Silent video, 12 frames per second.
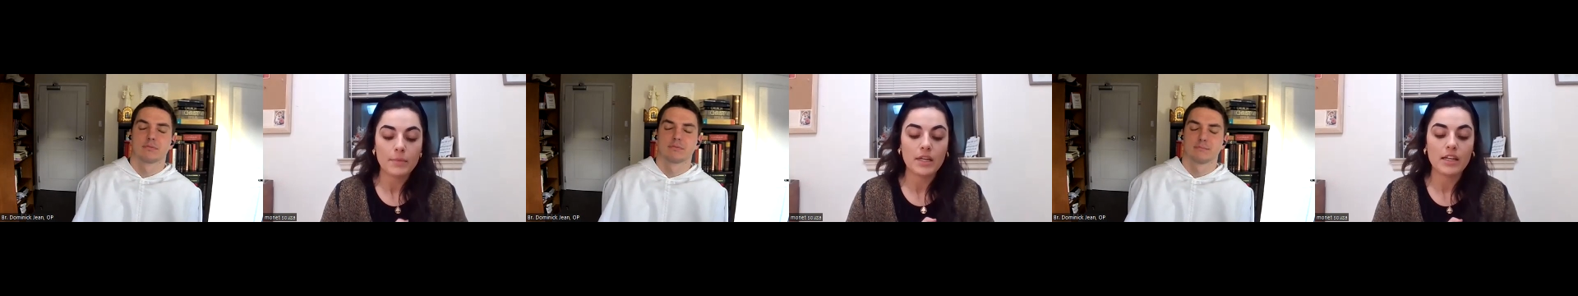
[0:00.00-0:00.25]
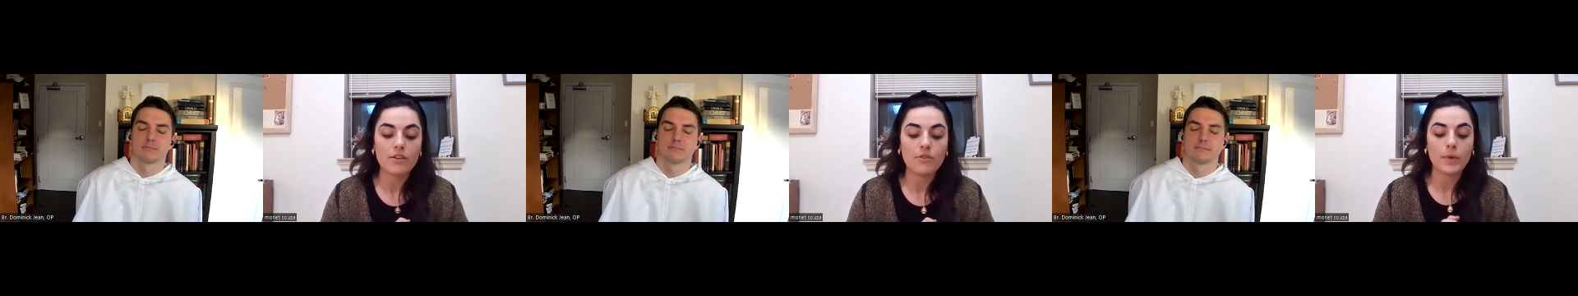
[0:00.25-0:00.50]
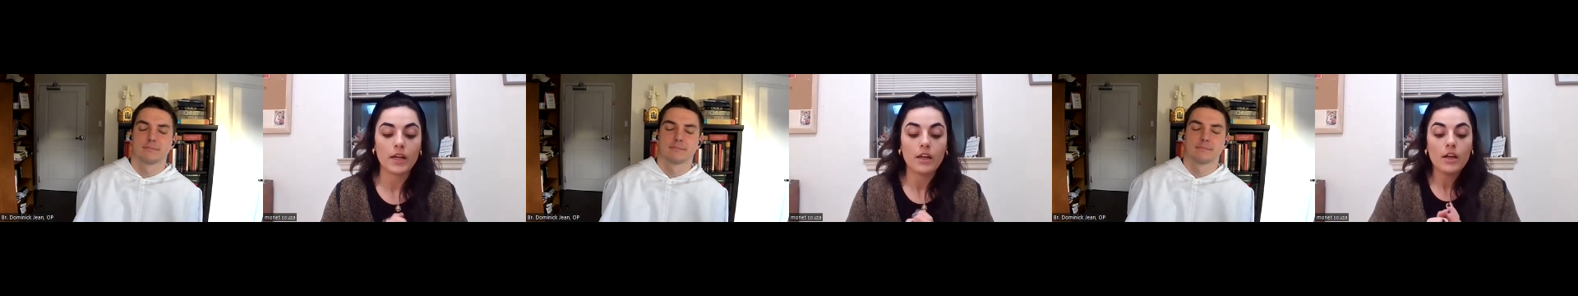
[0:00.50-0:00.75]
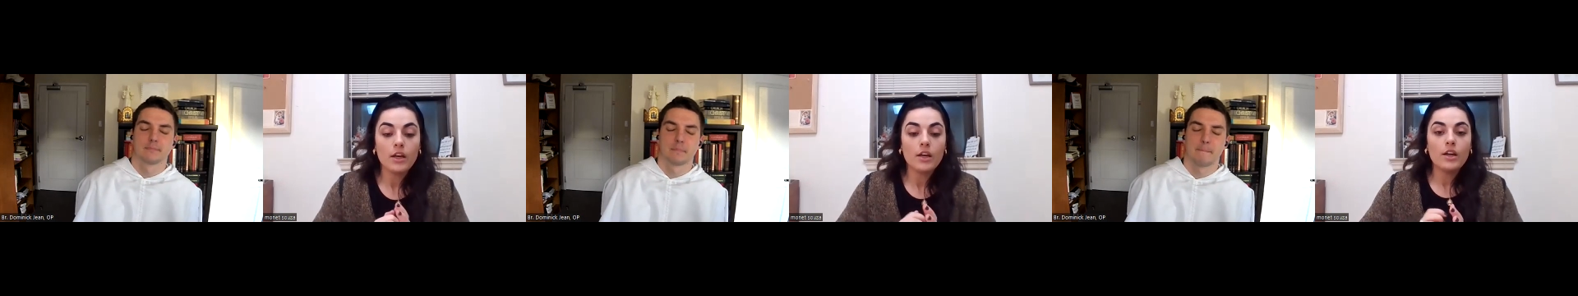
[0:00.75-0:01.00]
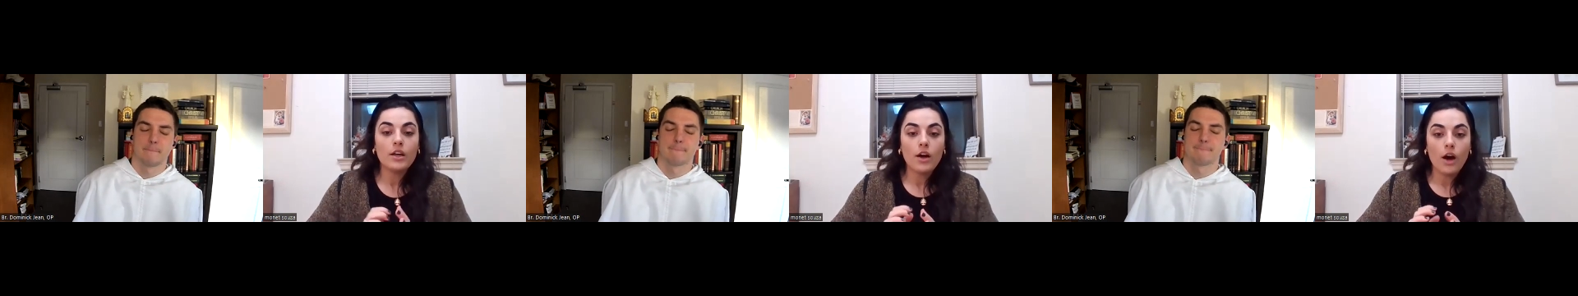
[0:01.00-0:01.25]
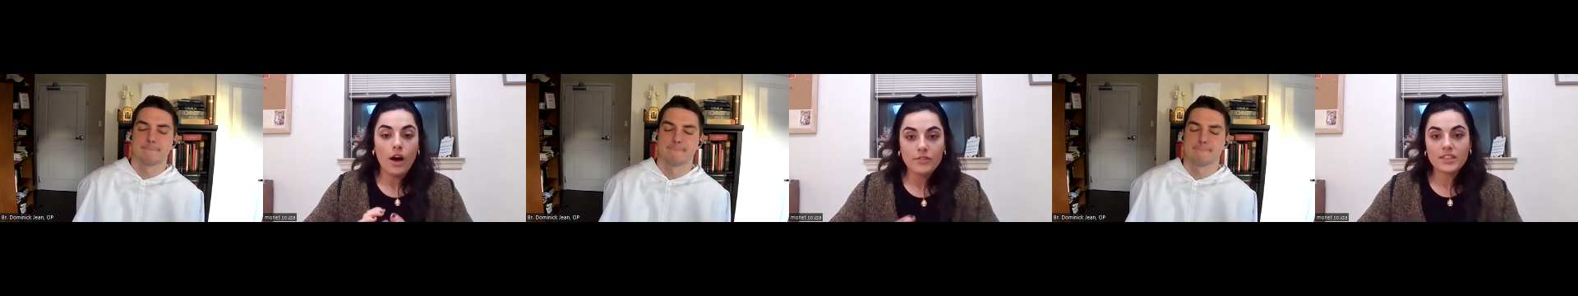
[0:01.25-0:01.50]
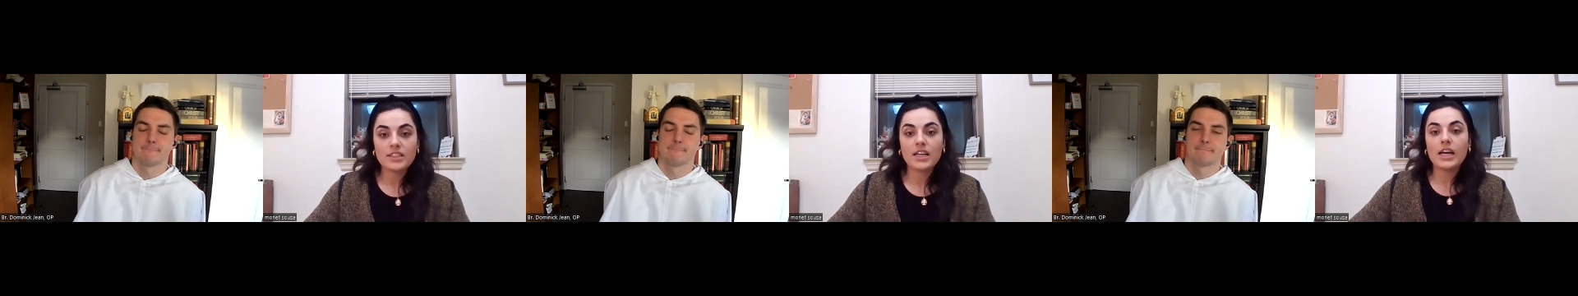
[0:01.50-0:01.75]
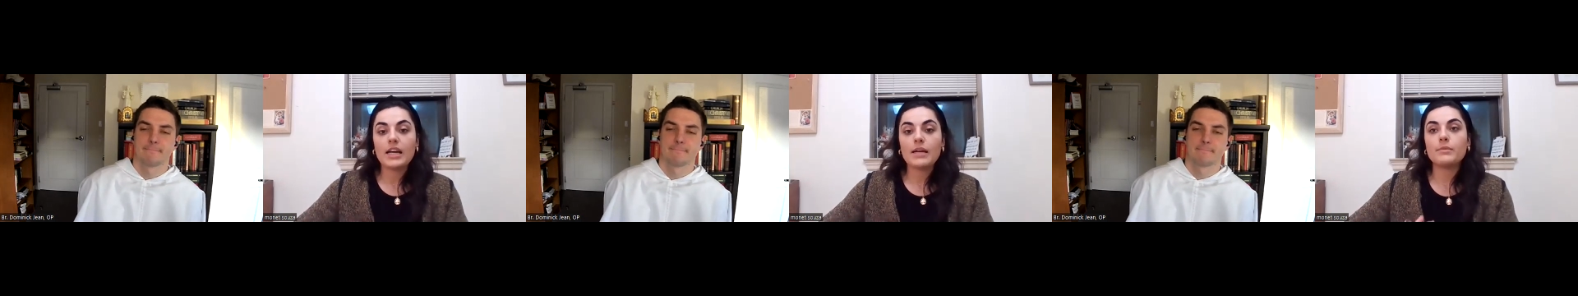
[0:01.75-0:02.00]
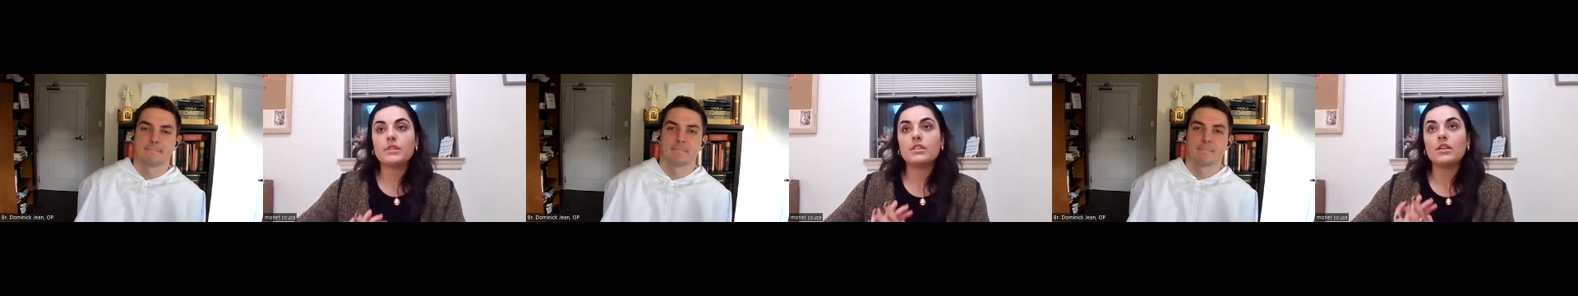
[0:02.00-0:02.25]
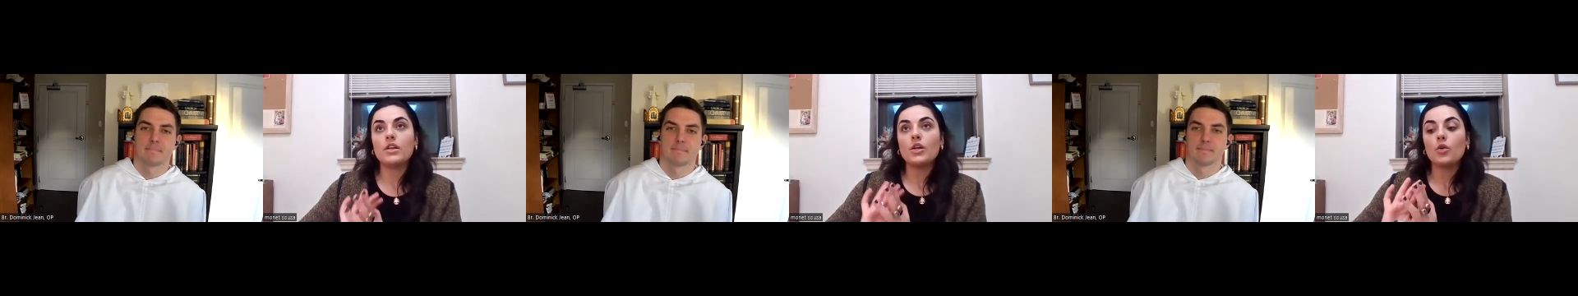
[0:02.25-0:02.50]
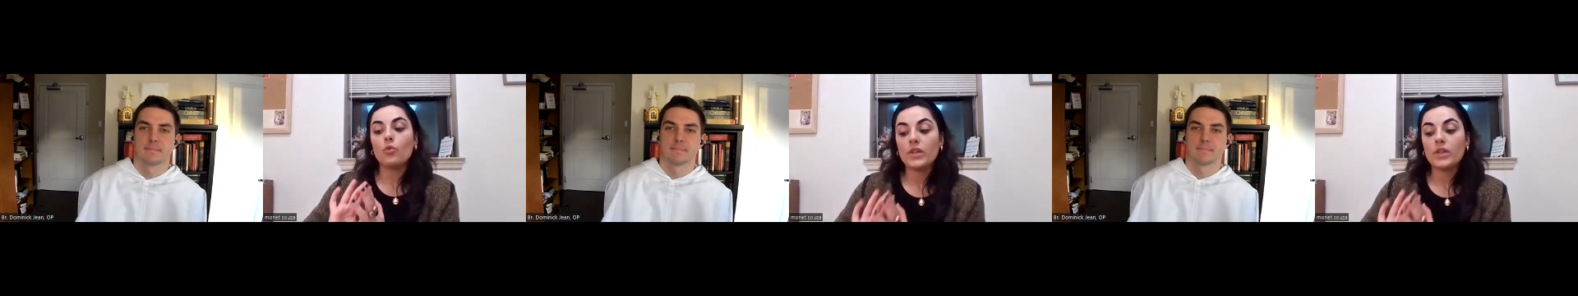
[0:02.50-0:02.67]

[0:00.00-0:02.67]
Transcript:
Speaker 1: Adam and Eve, but oftentimes